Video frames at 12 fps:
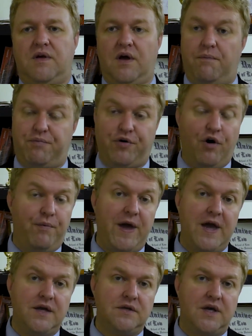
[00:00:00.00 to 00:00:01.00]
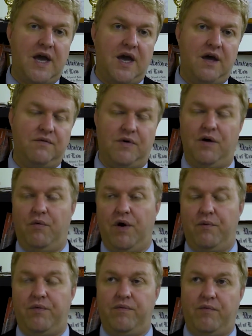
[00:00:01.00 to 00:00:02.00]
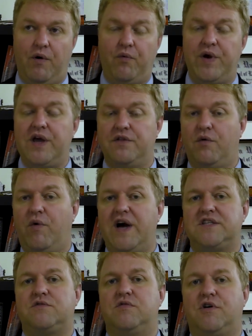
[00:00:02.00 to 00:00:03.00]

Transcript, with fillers: uh, probate and well what what we in the west